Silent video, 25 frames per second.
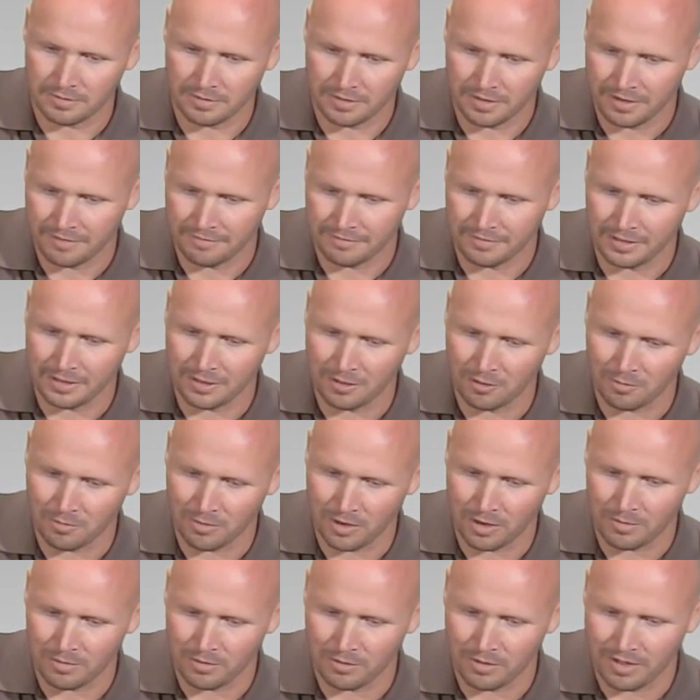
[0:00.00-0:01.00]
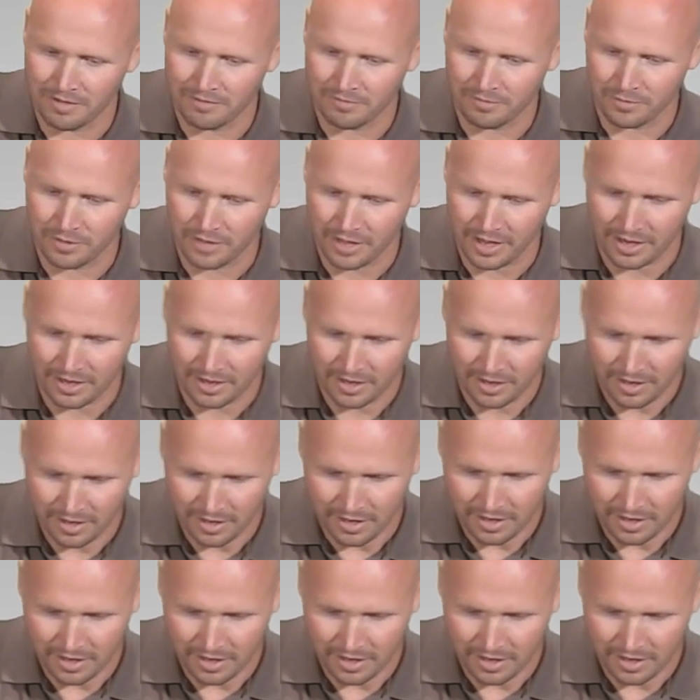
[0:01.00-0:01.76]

nifty little bubble level that